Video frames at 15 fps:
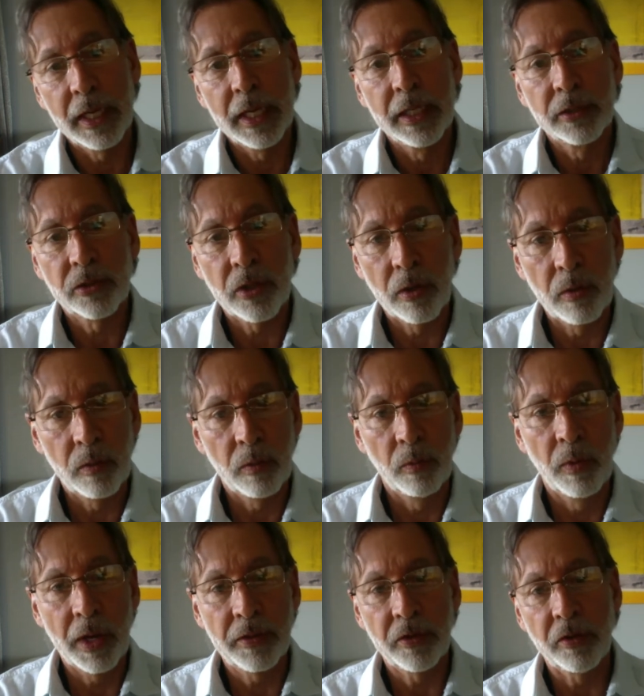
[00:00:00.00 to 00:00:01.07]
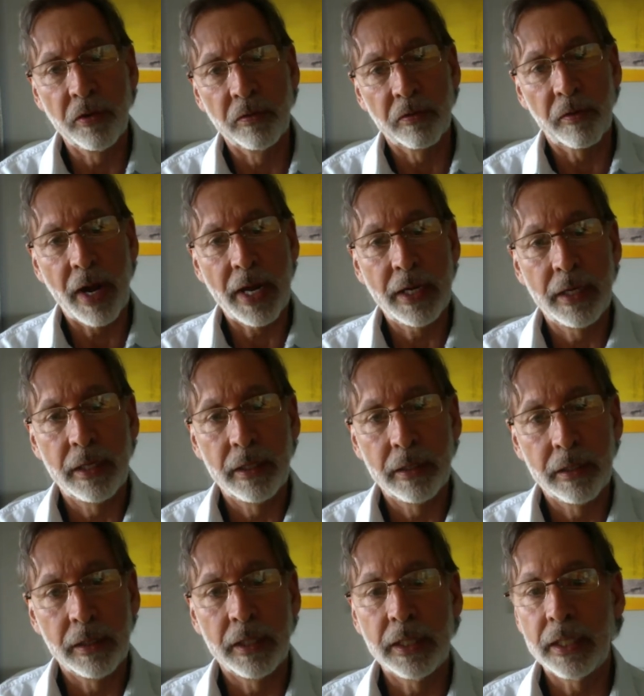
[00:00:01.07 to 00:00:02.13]
So whether you've read
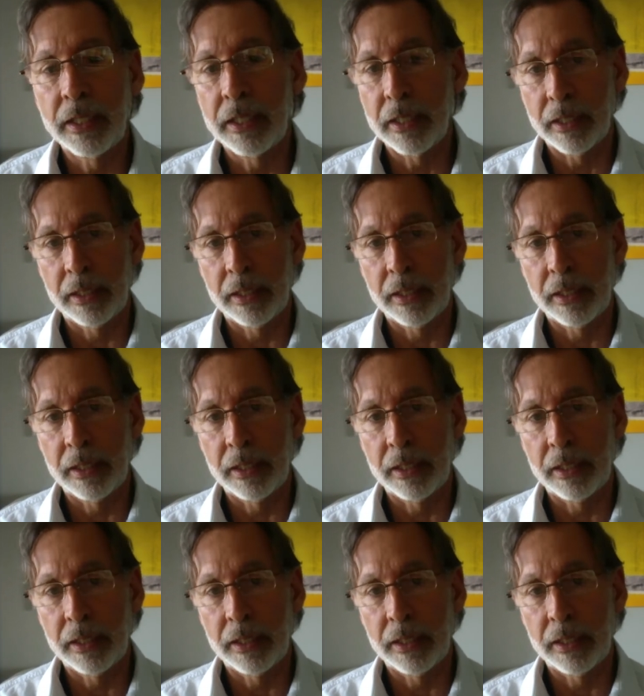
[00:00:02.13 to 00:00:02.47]
the